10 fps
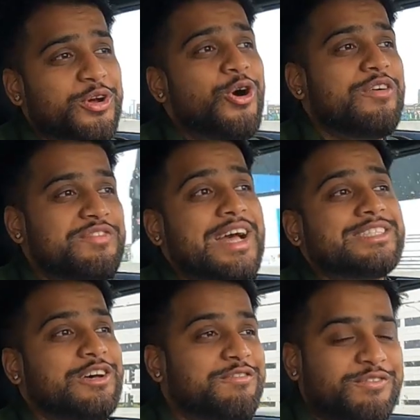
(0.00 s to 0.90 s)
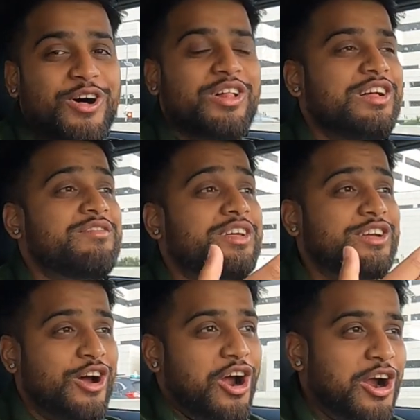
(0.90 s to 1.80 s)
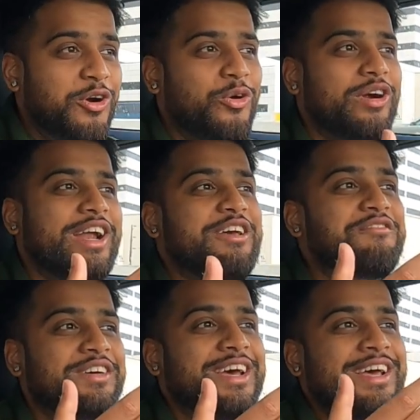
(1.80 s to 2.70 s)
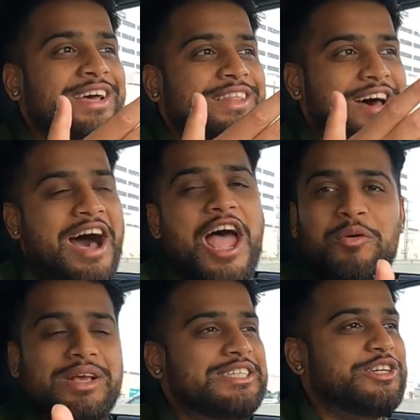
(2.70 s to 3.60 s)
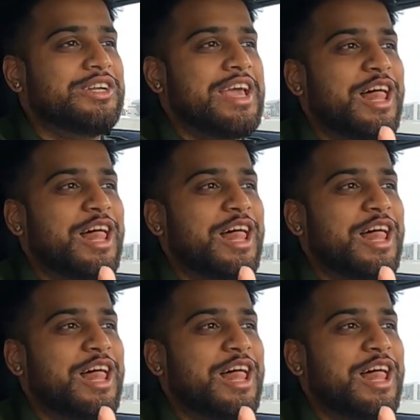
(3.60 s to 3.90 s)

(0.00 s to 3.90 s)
know if that's a fault of the car or if the highways here in